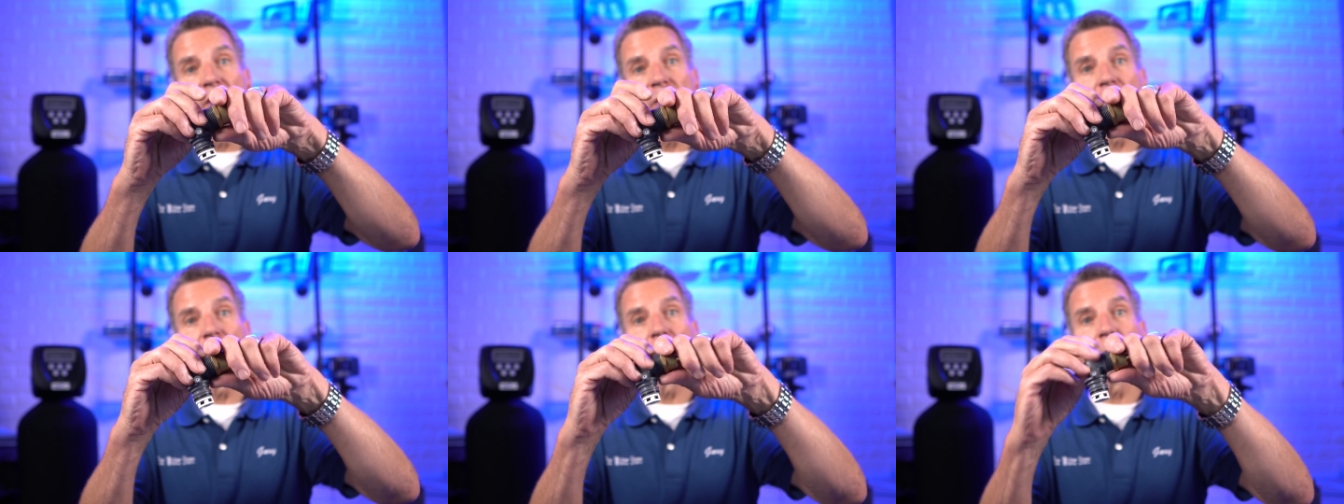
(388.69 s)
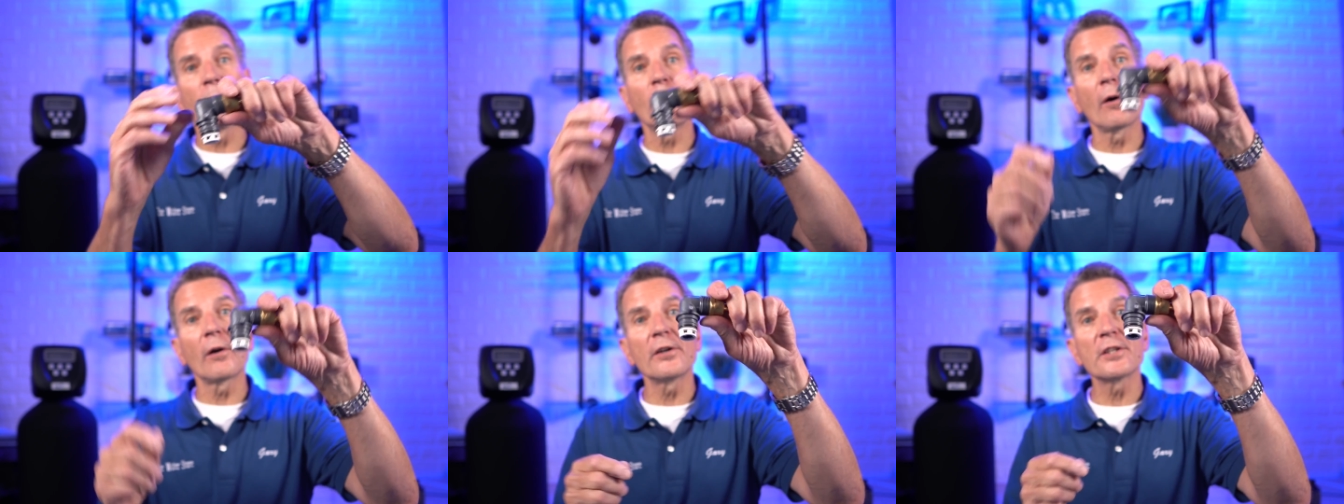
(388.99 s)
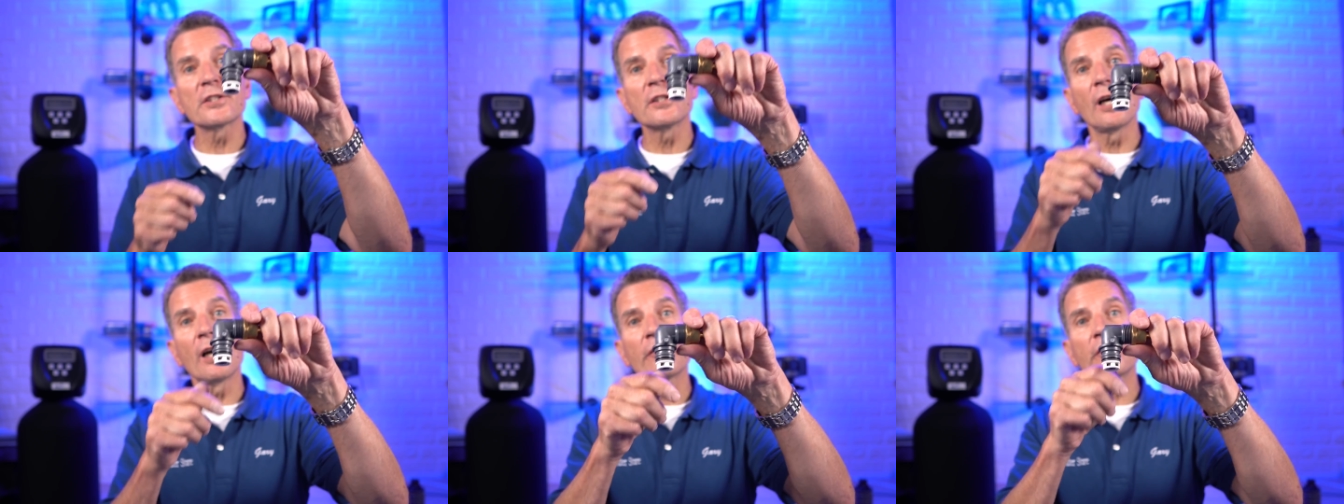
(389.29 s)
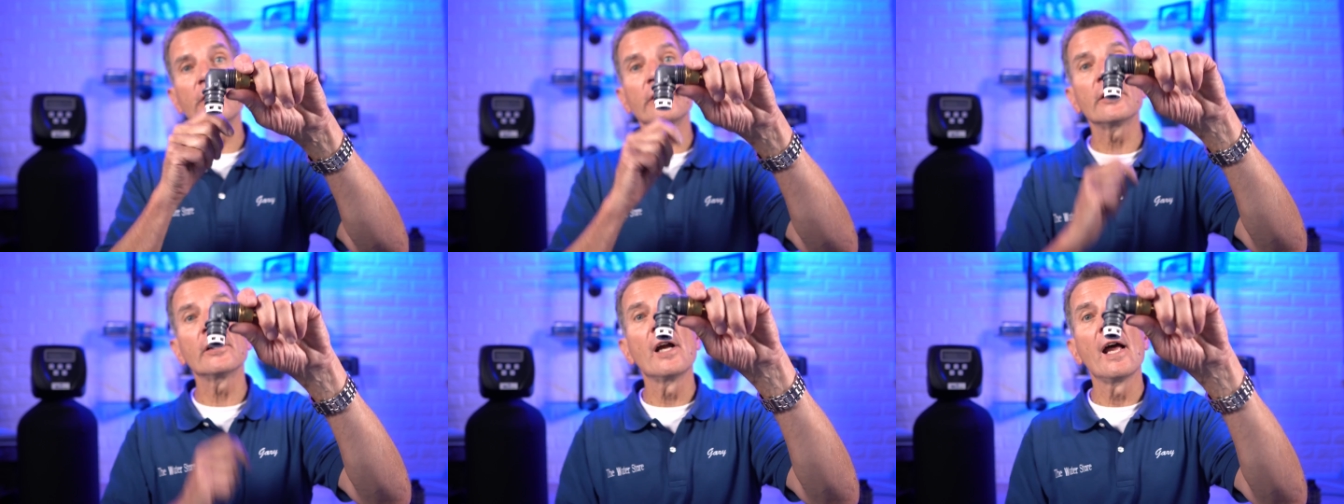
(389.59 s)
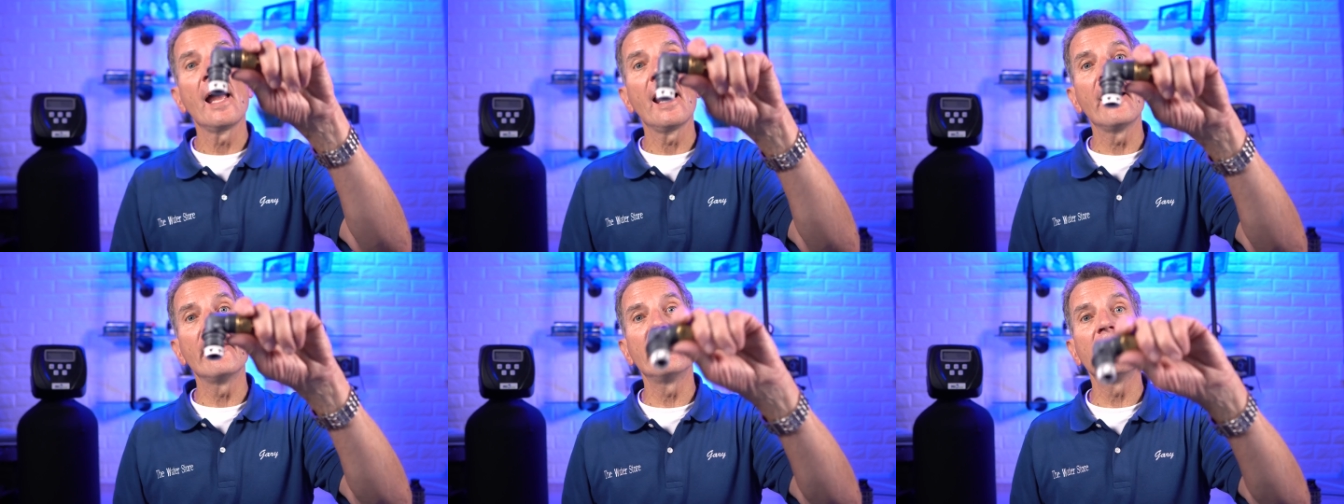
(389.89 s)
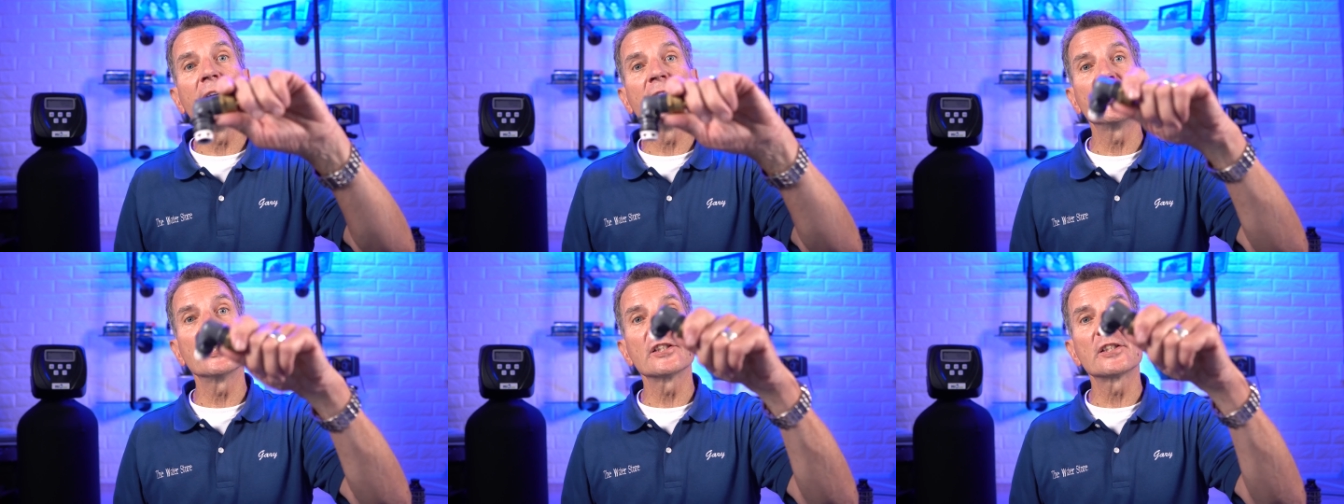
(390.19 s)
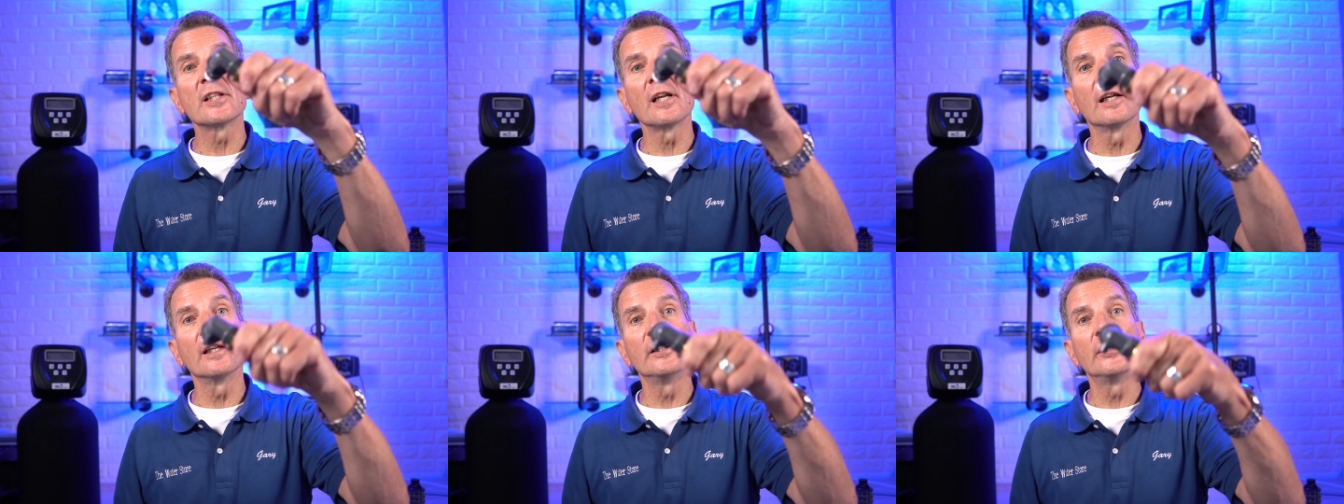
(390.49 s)
to your water softener and then
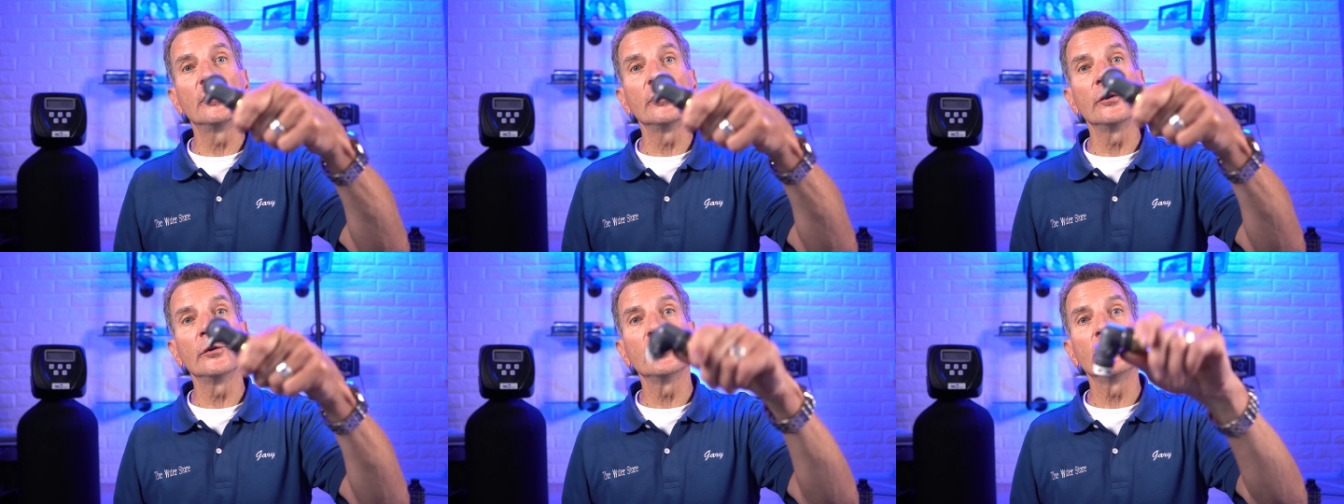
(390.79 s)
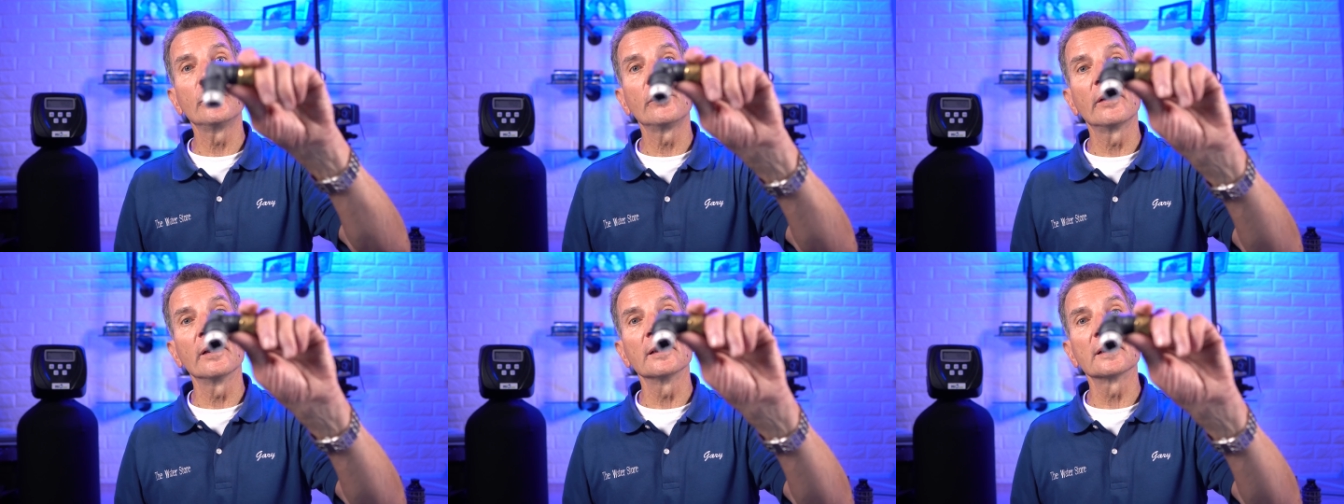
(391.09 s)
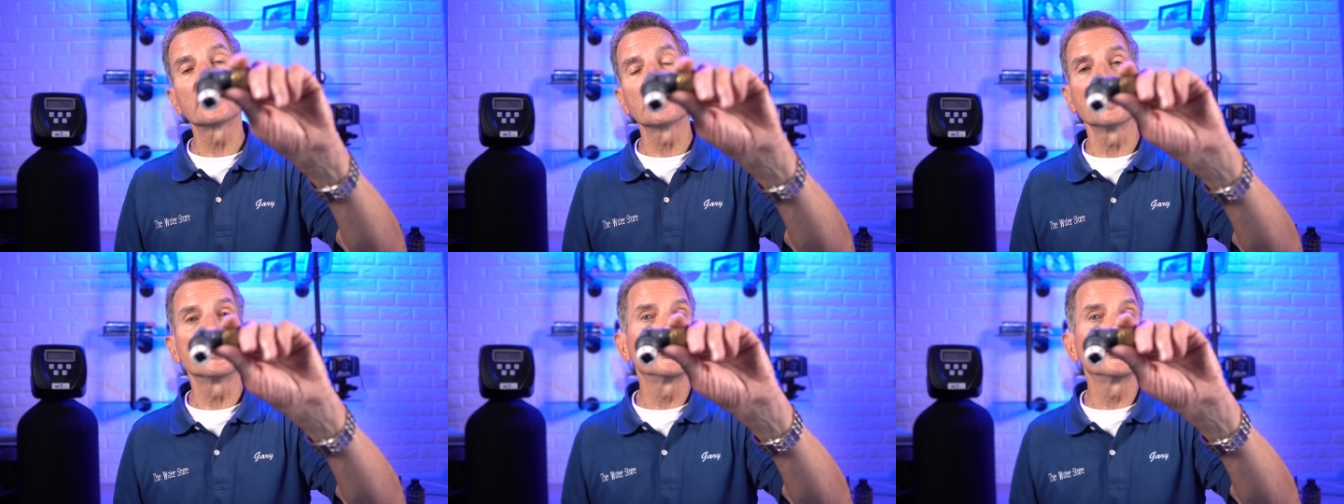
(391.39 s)
just undo this.